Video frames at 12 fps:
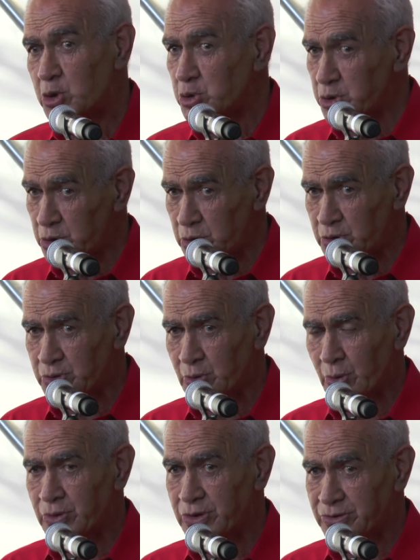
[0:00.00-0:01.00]
Do you
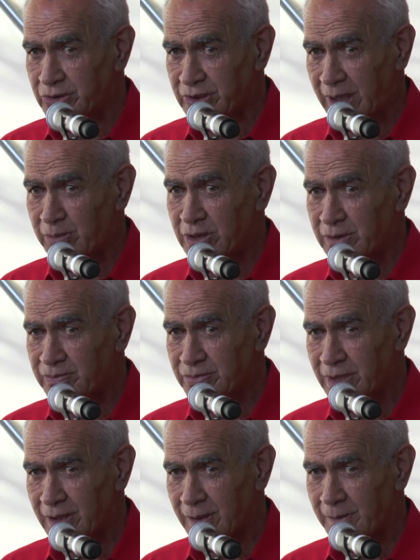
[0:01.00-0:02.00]
still use the same gift?
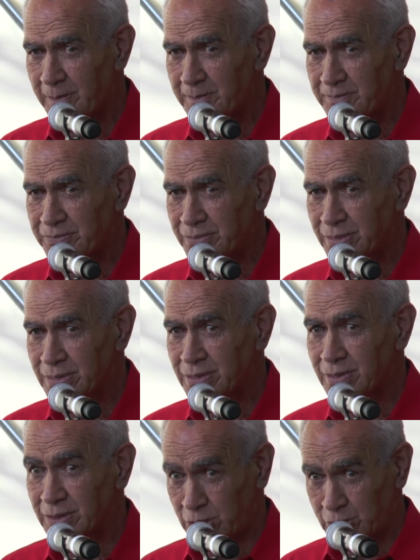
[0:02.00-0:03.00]

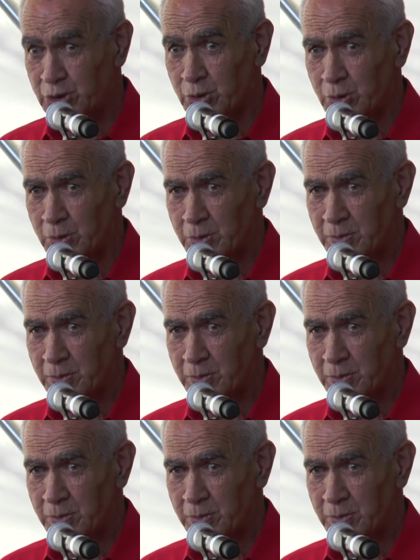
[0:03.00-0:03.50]
You do.